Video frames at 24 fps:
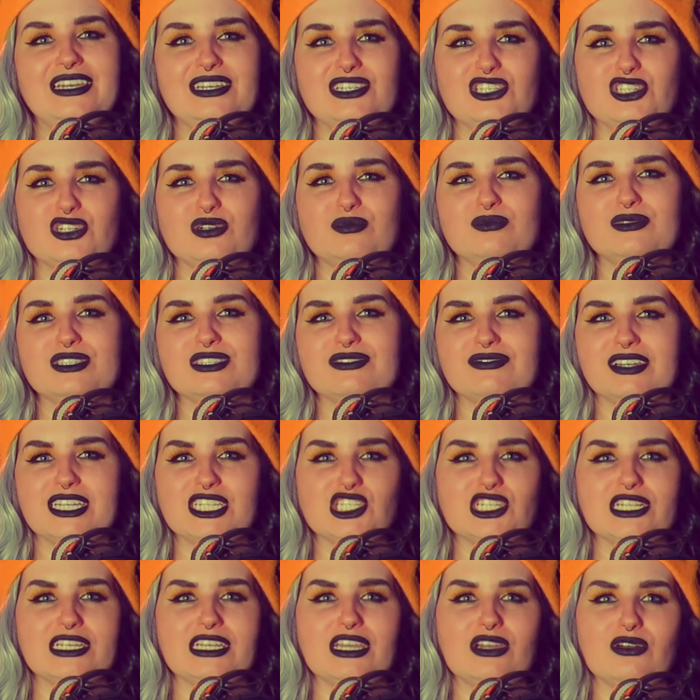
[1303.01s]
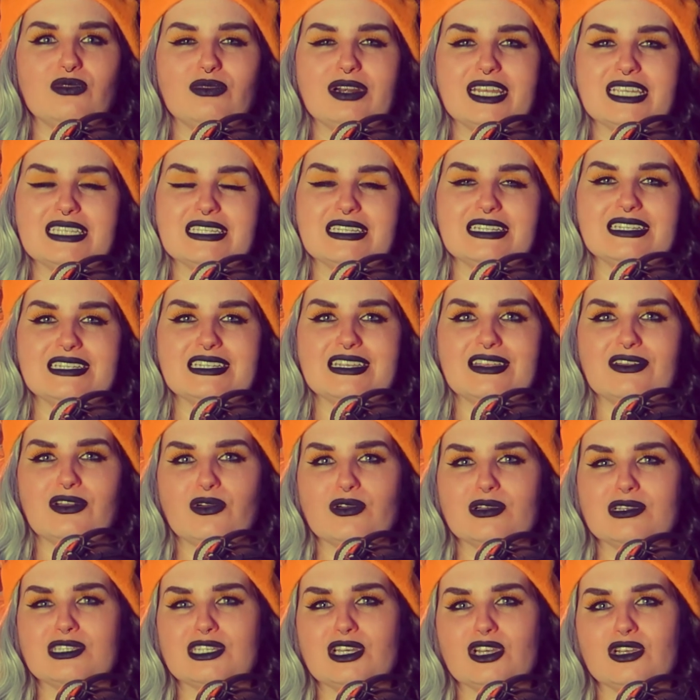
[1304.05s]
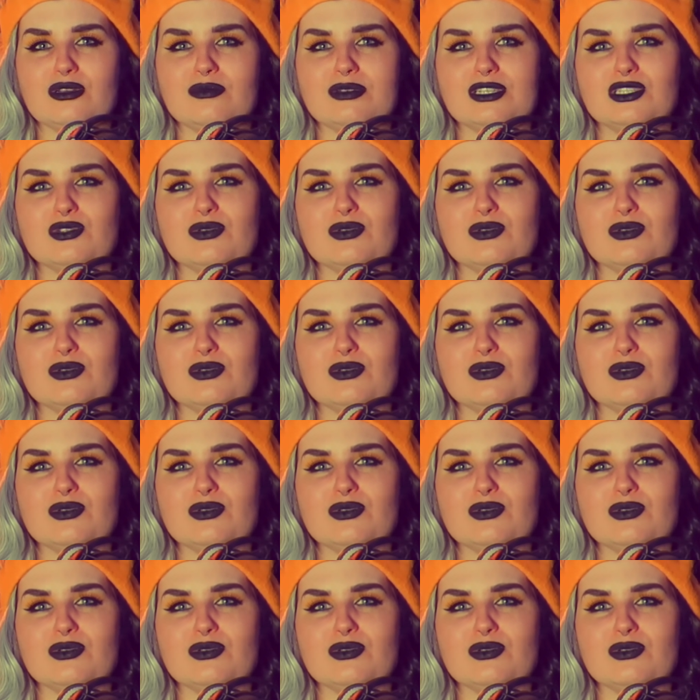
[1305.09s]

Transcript: John was eventually arrested in October